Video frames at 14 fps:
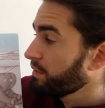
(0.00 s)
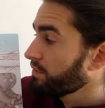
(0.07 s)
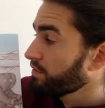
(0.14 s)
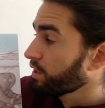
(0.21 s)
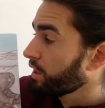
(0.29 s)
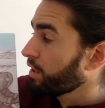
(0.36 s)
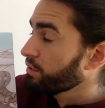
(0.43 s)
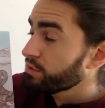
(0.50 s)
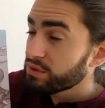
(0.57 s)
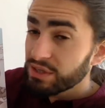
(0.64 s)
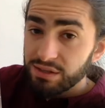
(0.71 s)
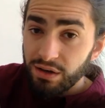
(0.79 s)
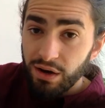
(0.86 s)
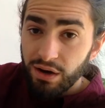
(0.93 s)
to close
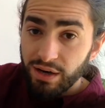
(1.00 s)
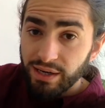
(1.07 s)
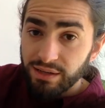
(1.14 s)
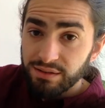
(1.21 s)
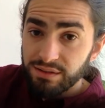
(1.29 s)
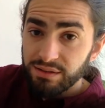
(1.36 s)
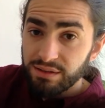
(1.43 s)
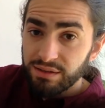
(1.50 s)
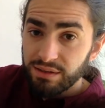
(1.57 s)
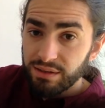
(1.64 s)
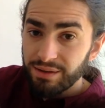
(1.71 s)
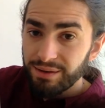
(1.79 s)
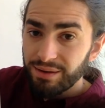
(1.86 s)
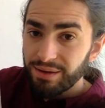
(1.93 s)
his eyes,
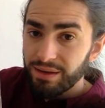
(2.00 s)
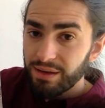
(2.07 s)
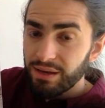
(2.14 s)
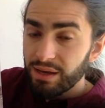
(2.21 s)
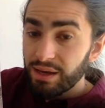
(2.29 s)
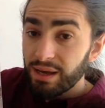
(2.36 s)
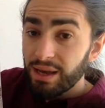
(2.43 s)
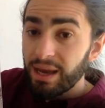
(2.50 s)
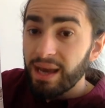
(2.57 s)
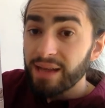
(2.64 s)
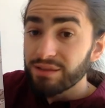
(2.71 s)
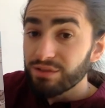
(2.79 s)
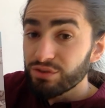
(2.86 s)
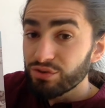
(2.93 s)

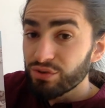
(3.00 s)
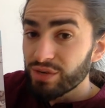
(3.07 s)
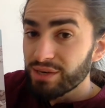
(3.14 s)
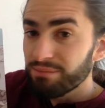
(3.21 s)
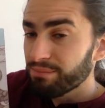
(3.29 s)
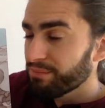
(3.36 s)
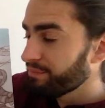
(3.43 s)
and to dream.